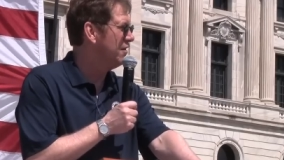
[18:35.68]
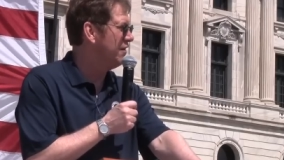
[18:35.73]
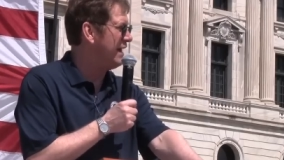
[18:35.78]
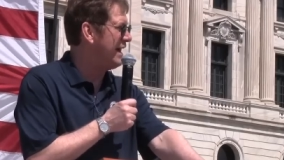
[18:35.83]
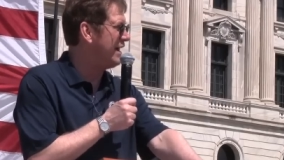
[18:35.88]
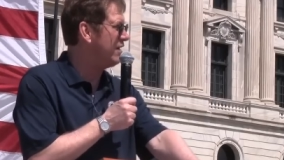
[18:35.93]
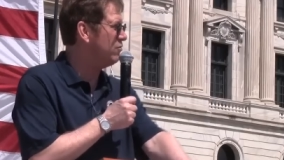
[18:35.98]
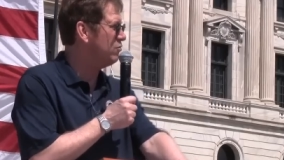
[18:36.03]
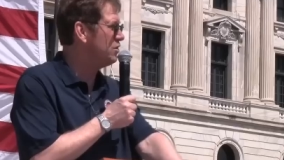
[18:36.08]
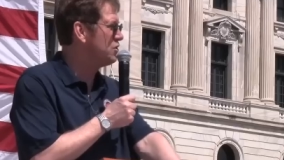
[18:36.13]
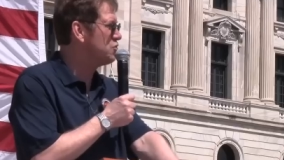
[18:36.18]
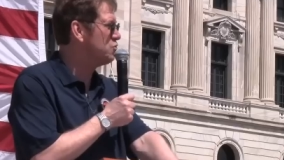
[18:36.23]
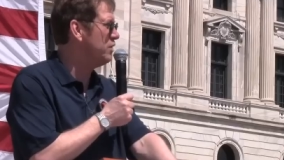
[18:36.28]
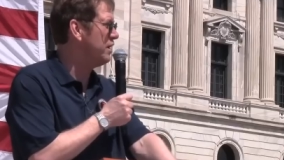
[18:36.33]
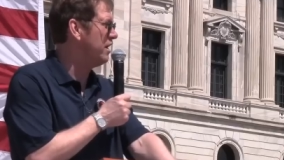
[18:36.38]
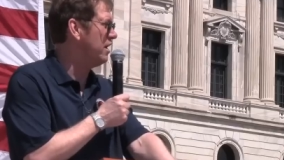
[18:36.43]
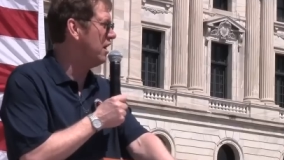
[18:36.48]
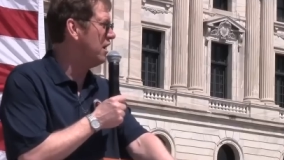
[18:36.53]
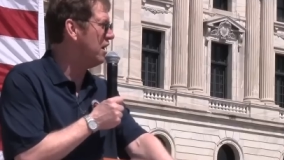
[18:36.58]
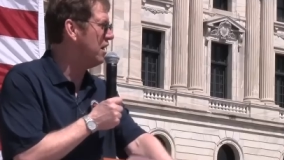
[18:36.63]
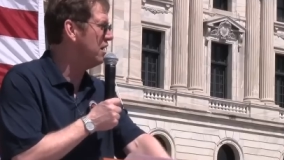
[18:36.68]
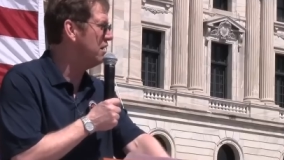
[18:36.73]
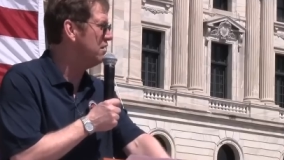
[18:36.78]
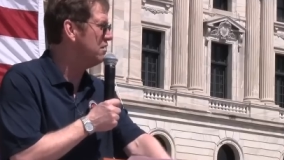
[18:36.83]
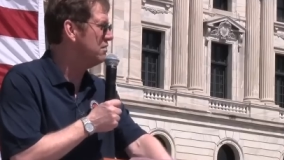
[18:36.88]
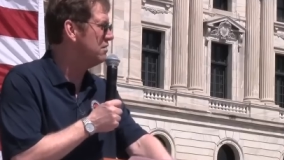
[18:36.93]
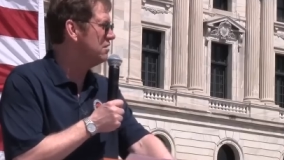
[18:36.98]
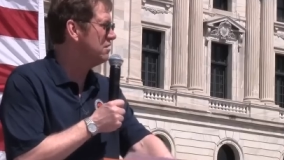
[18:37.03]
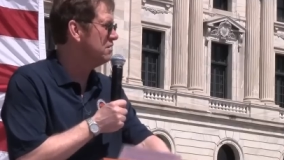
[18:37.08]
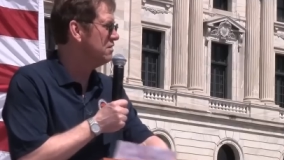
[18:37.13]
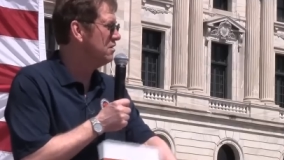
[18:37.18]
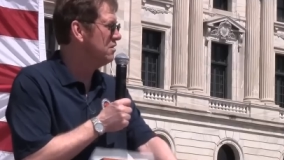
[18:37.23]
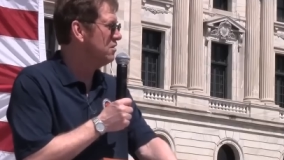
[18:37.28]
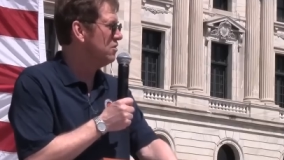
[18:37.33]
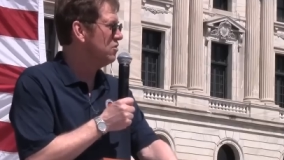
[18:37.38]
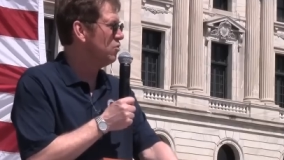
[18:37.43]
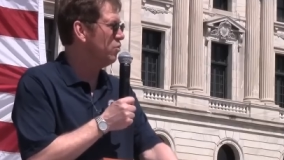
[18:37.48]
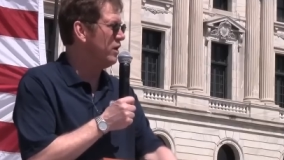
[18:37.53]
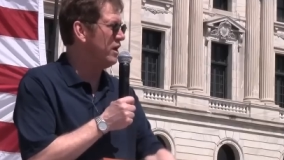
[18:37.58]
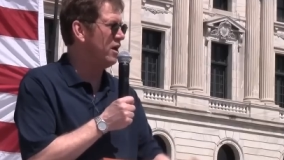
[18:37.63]
that which we are,
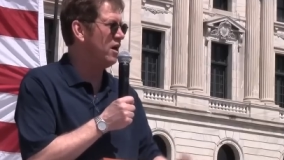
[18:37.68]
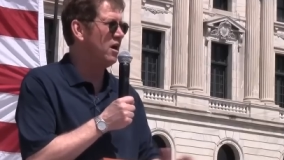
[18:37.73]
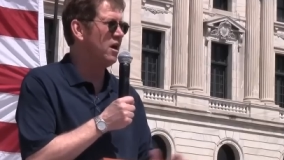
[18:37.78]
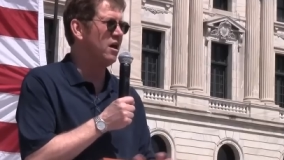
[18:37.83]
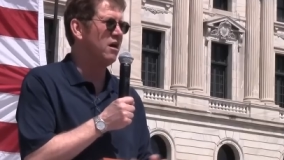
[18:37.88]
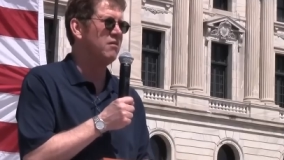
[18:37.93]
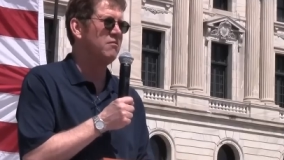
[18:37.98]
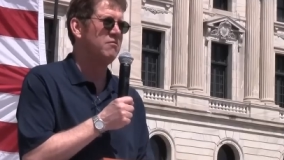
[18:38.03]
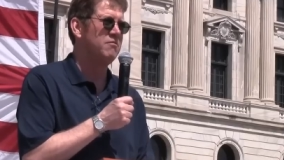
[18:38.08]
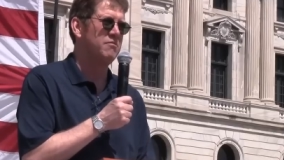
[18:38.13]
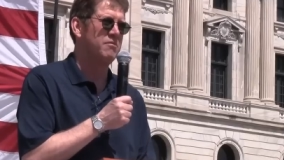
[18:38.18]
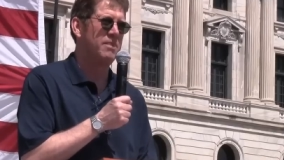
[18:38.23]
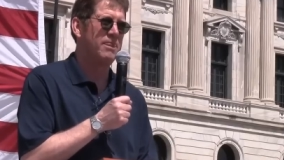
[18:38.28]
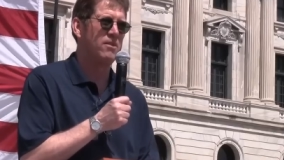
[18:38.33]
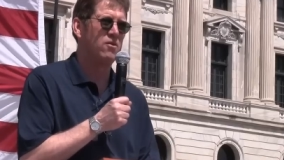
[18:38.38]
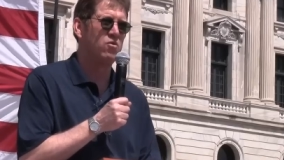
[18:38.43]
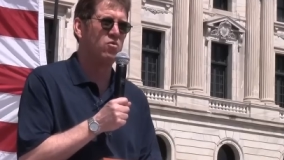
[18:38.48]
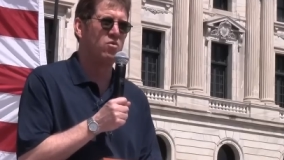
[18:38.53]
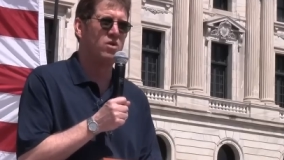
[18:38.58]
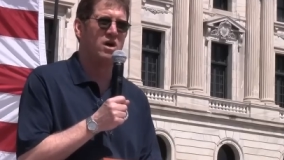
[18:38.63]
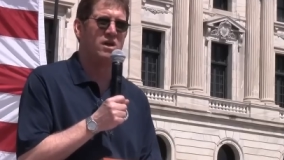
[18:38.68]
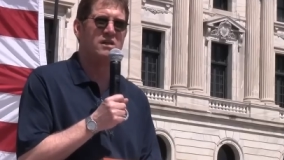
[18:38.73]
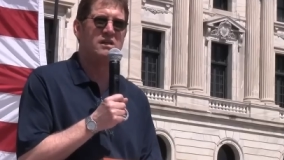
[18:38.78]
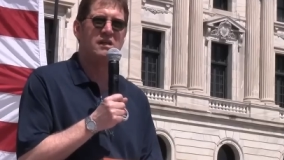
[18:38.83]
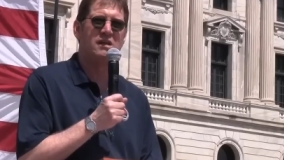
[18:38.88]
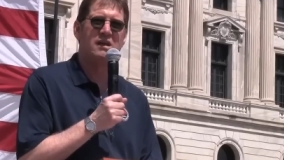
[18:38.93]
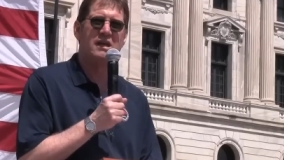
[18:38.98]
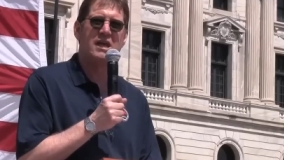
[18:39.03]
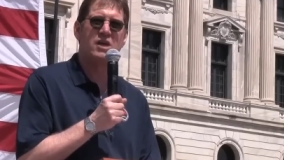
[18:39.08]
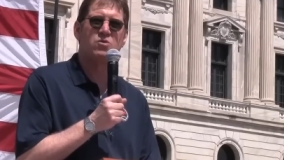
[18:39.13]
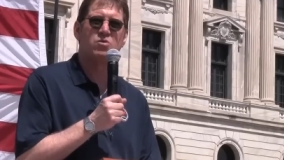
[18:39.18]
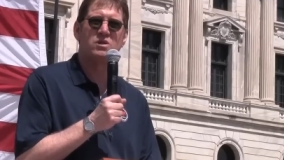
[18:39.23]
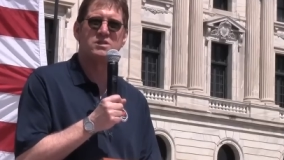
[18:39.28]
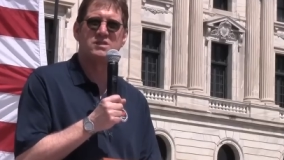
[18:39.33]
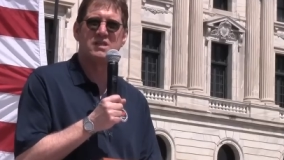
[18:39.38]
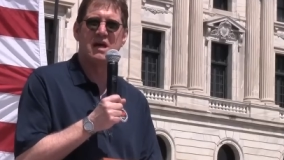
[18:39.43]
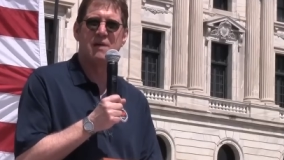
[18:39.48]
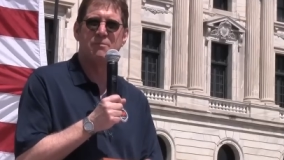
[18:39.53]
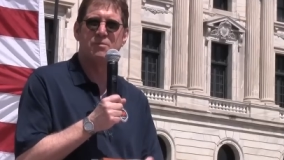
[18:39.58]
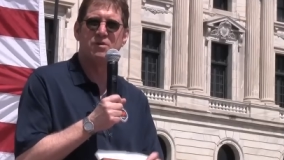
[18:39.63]
we are. One equal
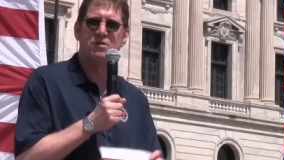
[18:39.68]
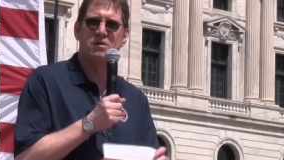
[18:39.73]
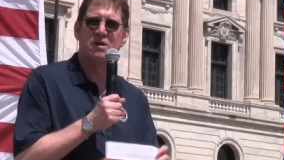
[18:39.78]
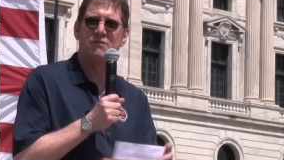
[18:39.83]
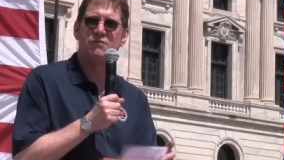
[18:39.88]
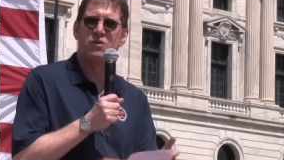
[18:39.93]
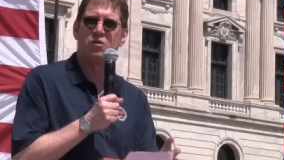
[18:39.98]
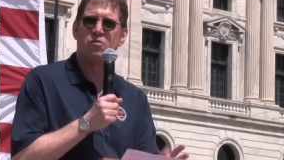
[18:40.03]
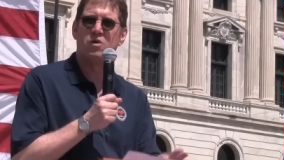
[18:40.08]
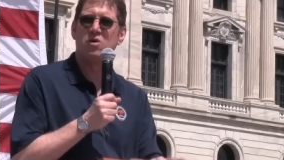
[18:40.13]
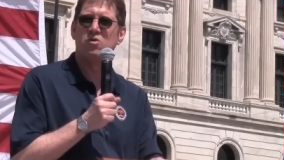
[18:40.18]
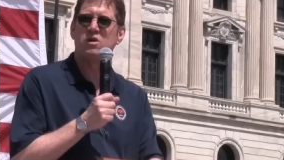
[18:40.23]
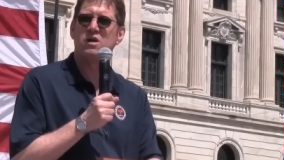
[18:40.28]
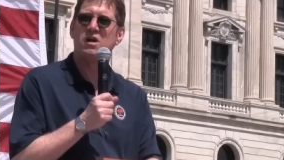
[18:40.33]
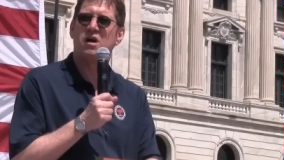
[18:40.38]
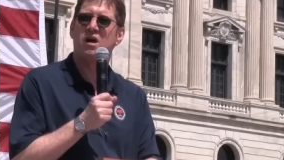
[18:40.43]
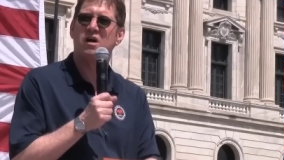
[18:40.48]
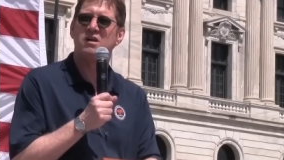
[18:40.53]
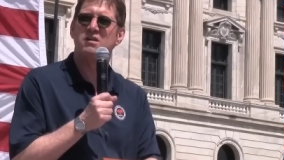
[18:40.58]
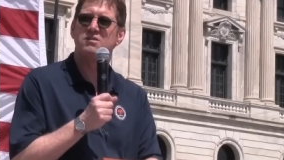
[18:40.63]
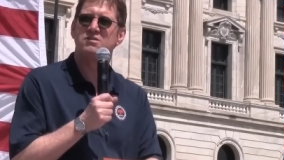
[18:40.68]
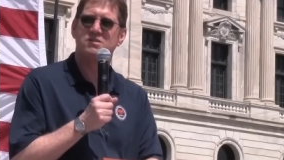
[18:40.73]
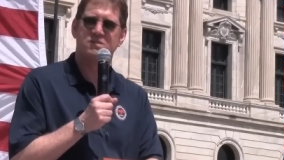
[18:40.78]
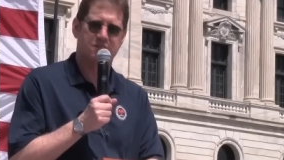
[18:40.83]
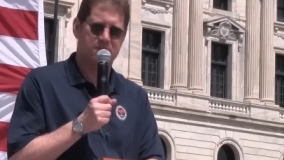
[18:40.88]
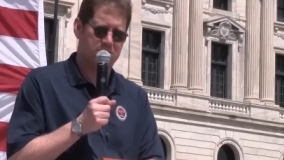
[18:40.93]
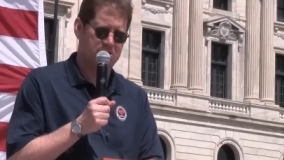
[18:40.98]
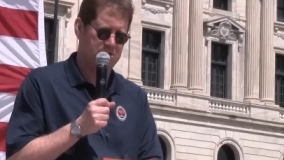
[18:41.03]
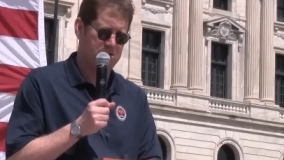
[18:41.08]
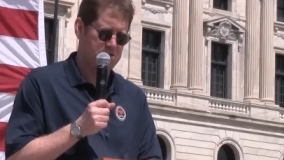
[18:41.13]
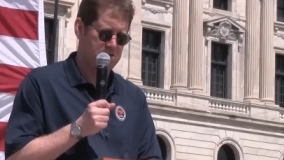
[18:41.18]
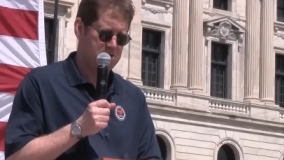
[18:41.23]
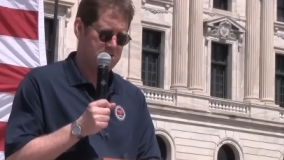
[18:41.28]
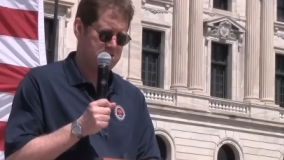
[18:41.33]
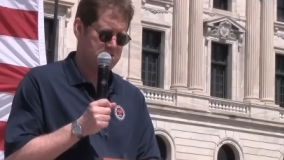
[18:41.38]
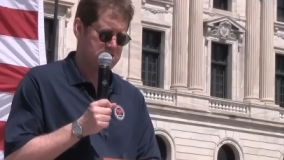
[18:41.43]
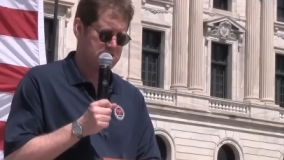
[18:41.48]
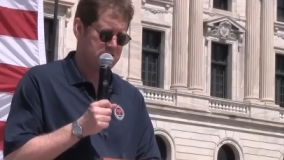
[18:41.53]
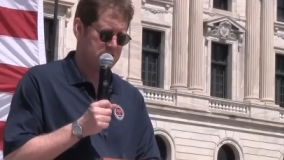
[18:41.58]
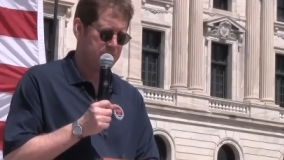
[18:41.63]
temper of heroic hearts,
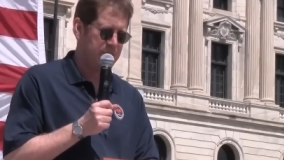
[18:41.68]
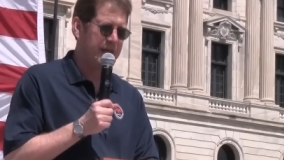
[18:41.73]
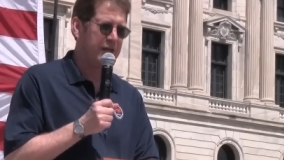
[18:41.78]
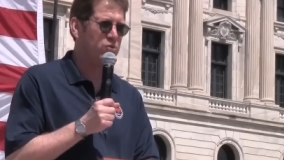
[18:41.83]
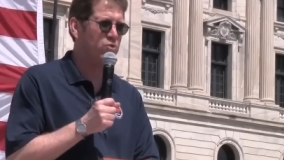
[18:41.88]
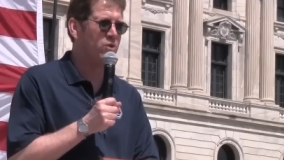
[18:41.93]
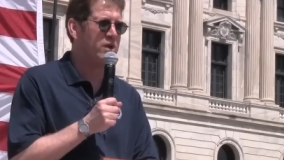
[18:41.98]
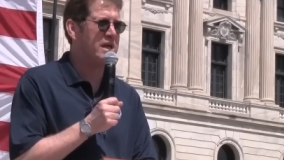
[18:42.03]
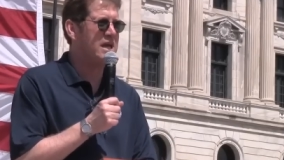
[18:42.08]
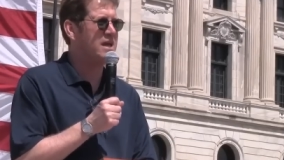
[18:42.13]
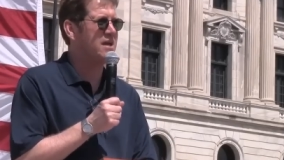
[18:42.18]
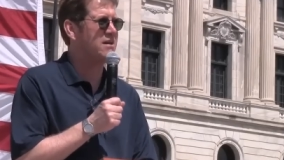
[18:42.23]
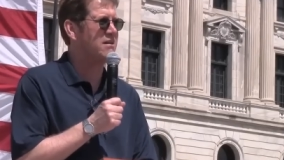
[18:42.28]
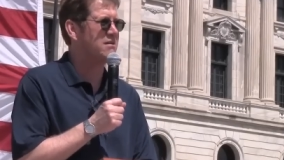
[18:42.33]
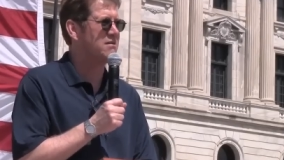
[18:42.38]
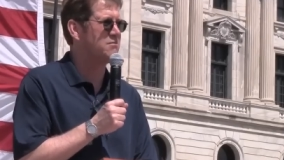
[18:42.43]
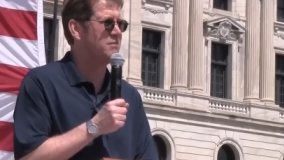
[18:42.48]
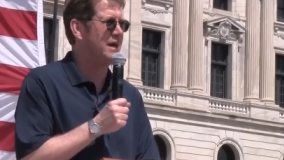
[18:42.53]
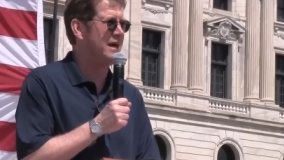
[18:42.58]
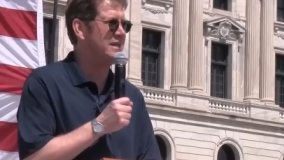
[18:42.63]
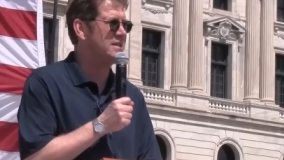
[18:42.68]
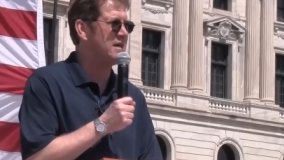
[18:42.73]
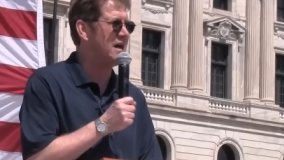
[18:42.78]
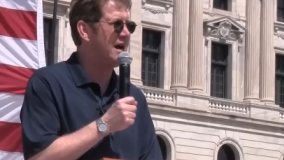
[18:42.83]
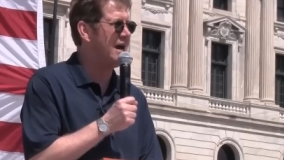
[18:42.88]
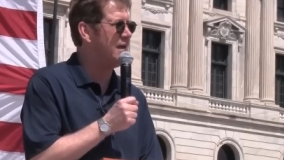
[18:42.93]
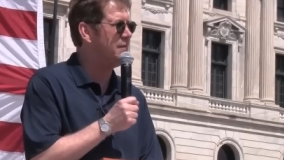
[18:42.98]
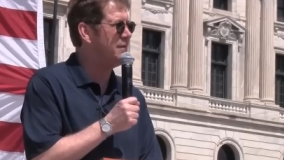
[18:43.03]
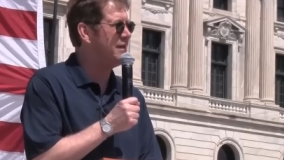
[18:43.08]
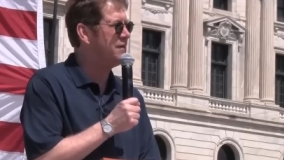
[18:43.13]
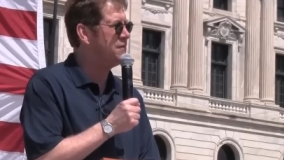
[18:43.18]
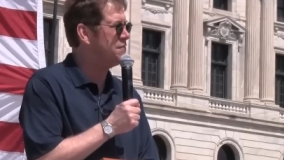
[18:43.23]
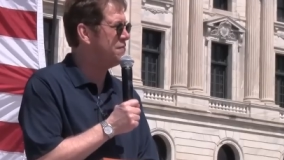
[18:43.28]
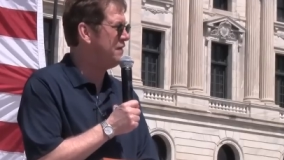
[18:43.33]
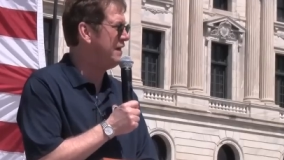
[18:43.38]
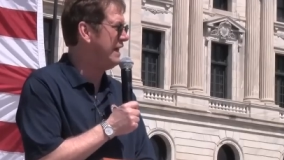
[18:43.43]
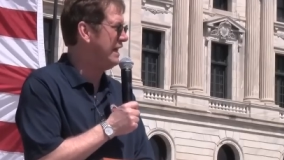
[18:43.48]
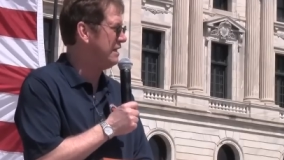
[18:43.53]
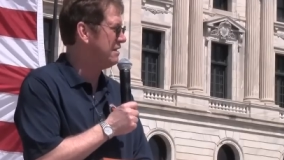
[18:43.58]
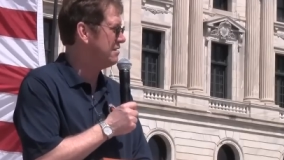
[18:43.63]
made weak by time and
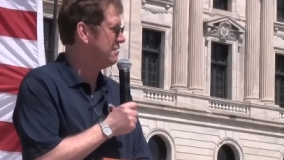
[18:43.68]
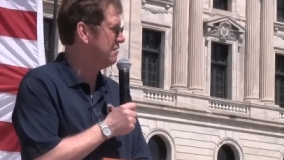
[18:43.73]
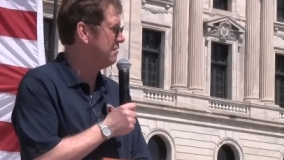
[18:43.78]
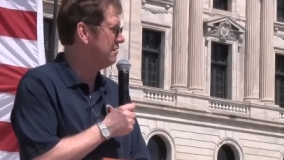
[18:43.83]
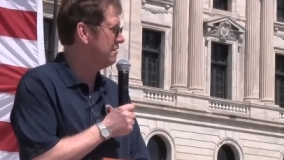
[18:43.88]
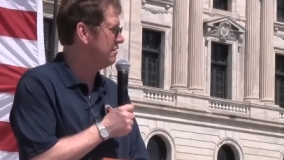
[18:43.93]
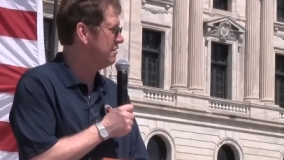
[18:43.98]
fate,